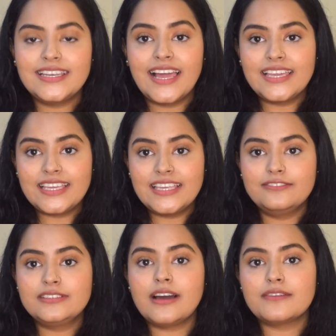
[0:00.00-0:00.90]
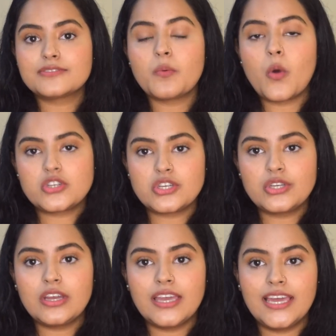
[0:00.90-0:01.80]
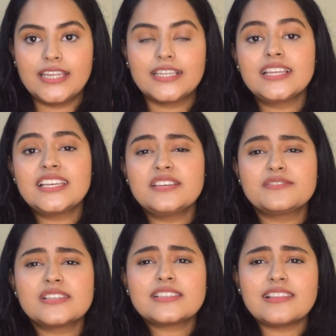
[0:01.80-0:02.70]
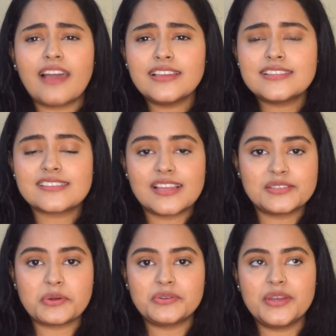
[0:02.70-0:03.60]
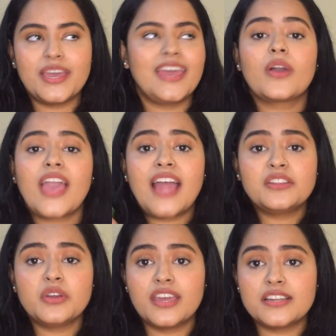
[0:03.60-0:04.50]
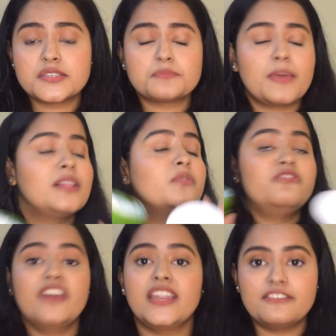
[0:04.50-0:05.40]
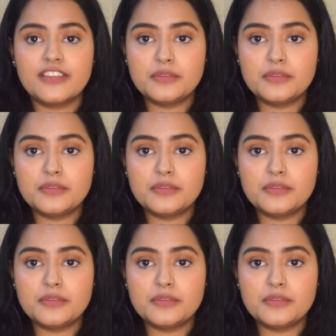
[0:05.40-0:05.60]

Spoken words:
Like, even after washing your hair, it leaves this light scent on your hair, and your hair smells very, very